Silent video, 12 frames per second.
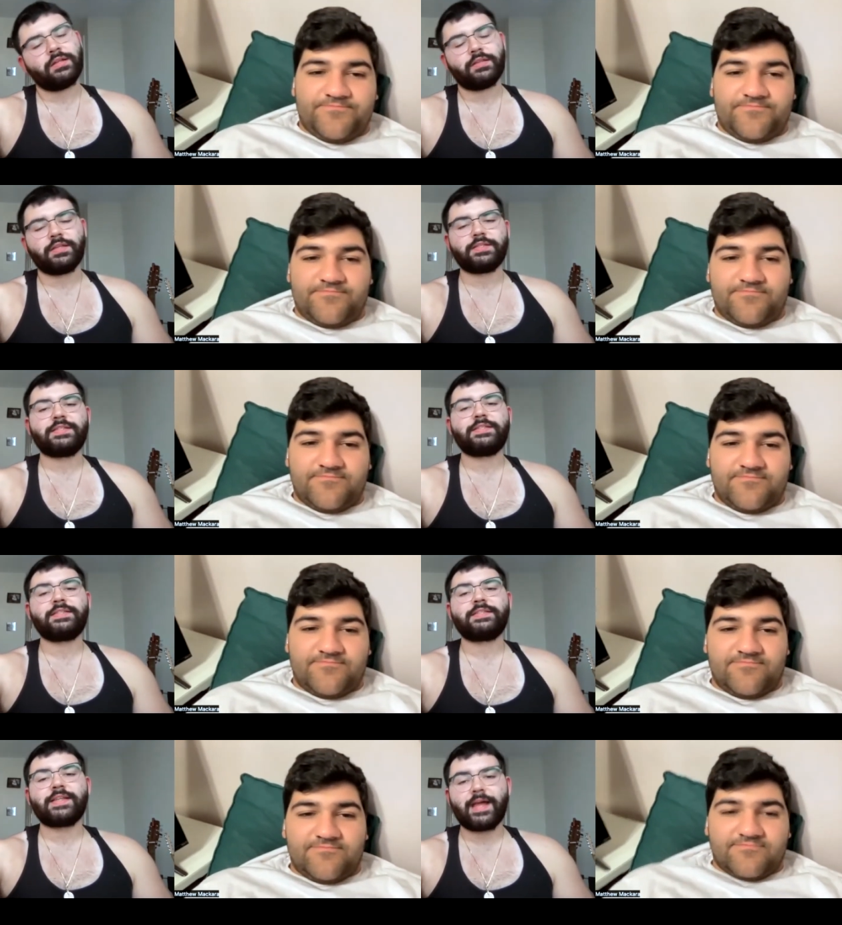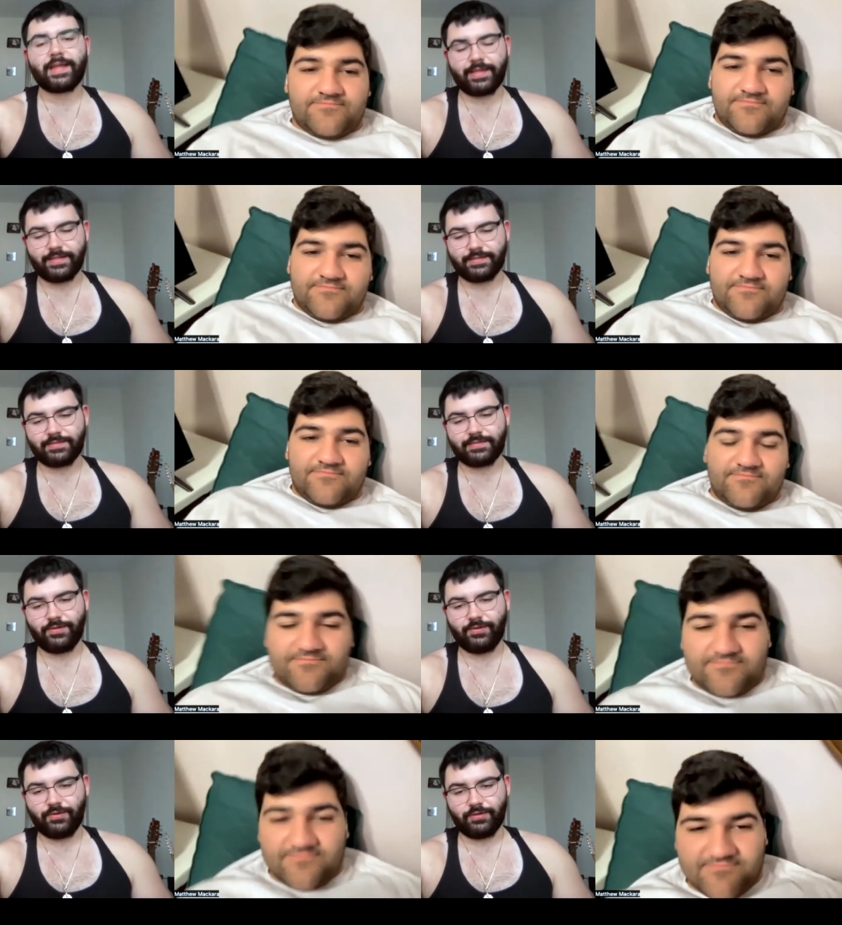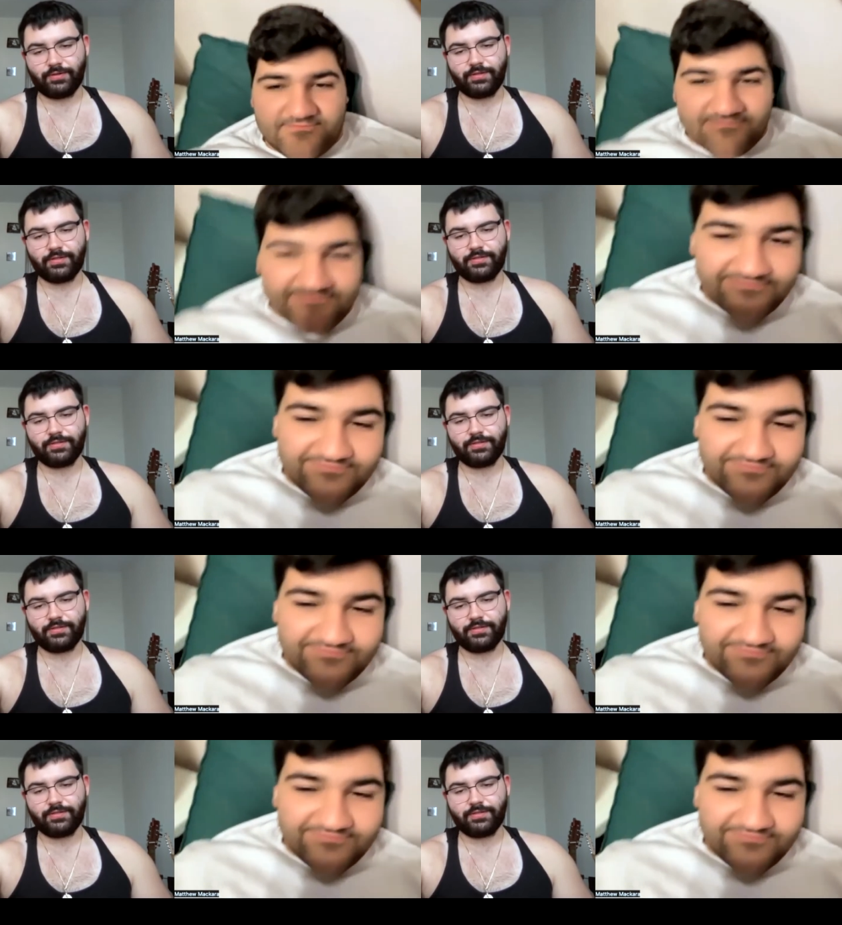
Speaker 1: The second song